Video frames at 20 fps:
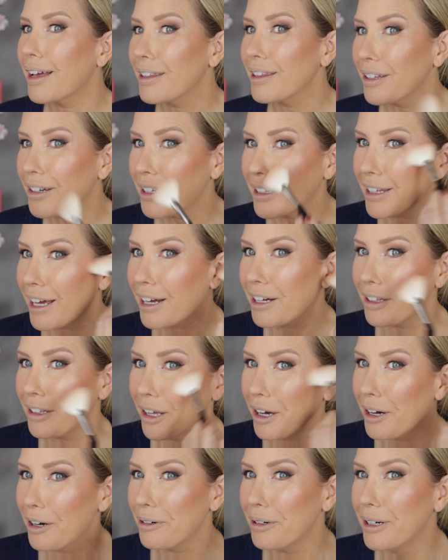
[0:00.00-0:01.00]
Look at that
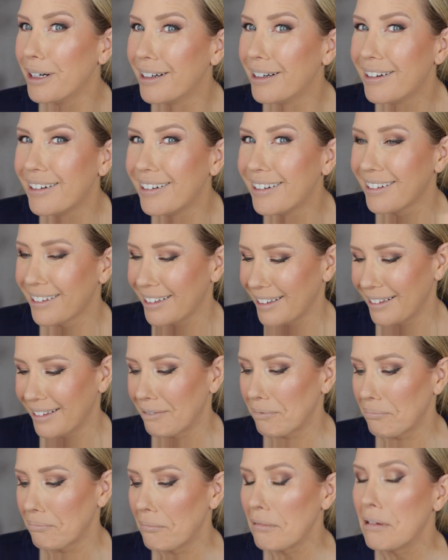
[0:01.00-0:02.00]
glow.
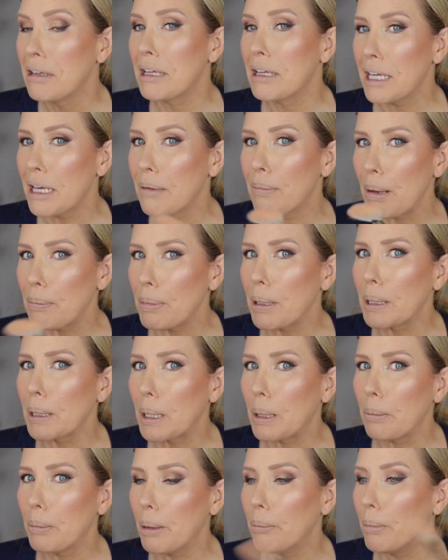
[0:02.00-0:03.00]
It might be a
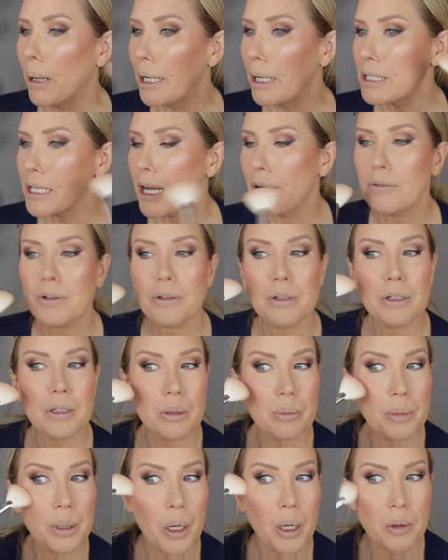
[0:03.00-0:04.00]
little bit much after the
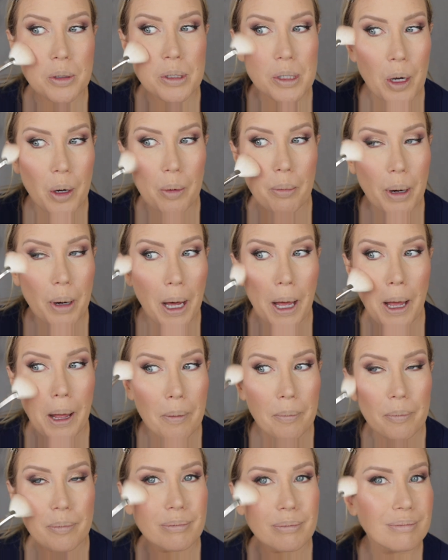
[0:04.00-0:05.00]
Luminoso,
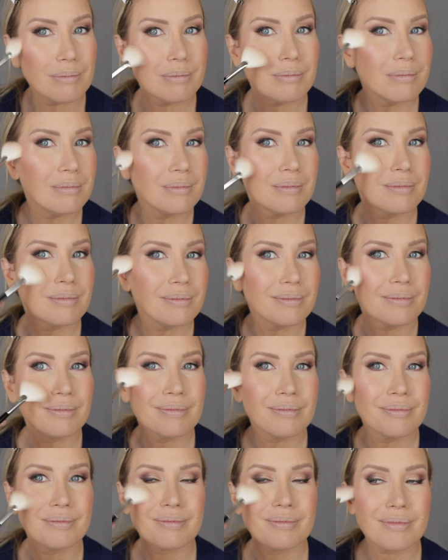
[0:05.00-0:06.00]
but
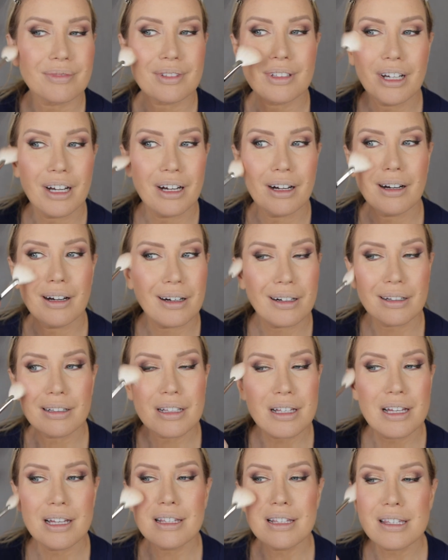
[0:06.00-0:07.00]
uh,
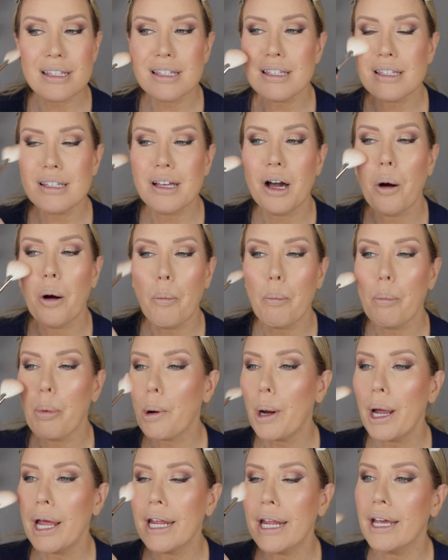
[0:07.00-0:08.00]
it's so
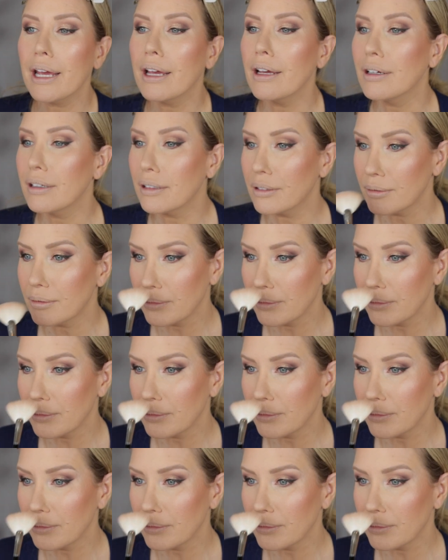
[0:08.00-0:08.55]
pretty.